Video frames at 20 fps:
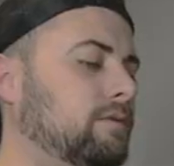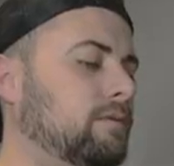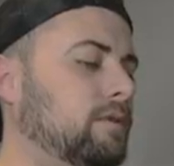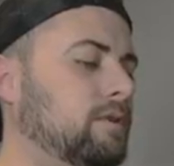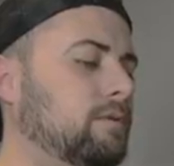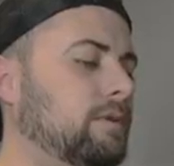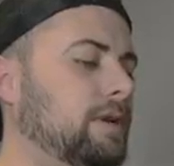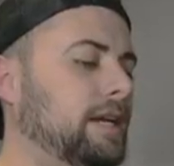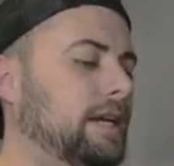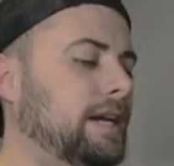
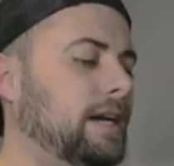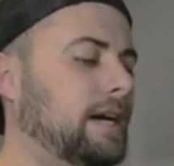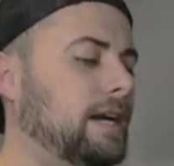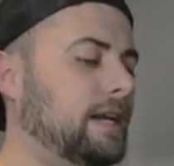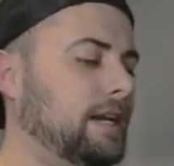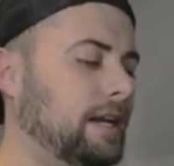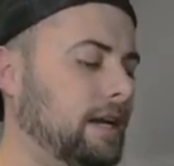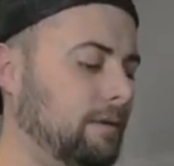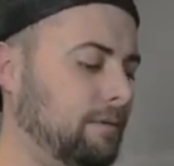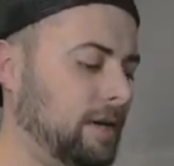what do we
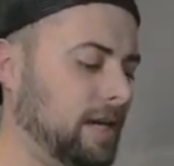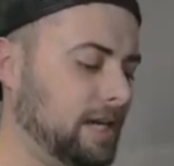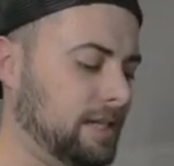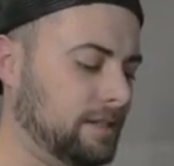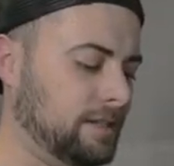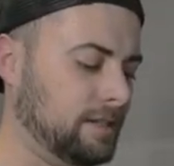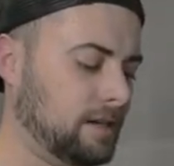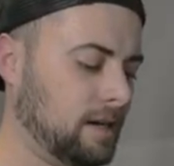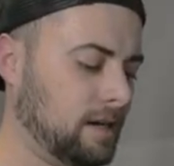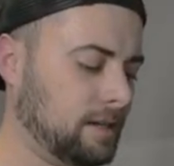got in here? We got
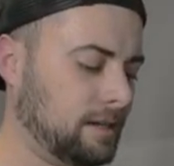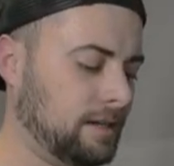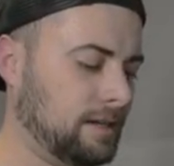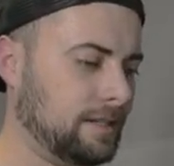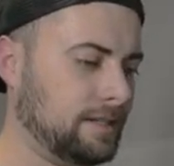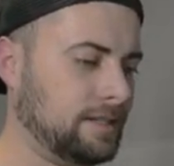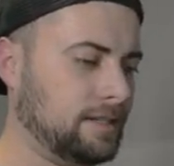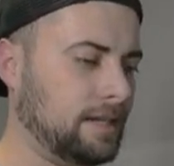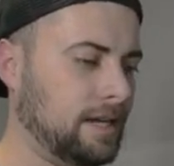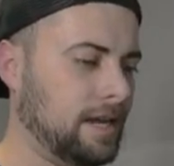a
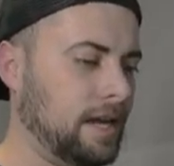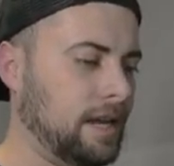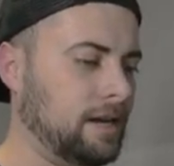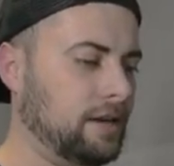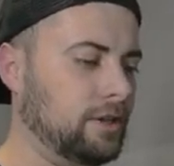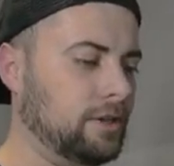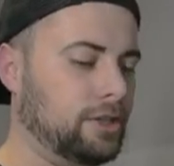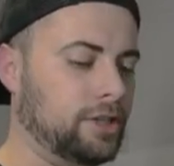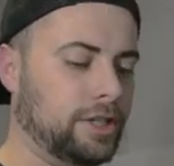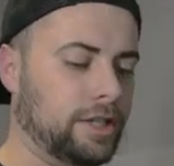Darkness
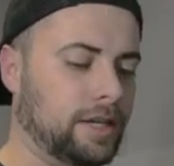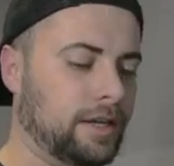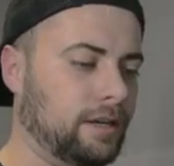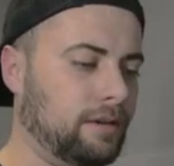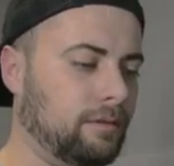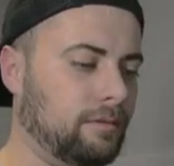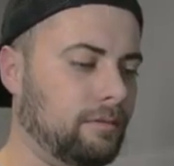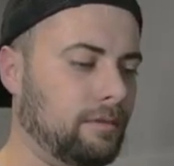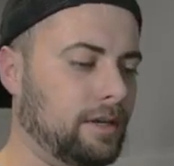Energy.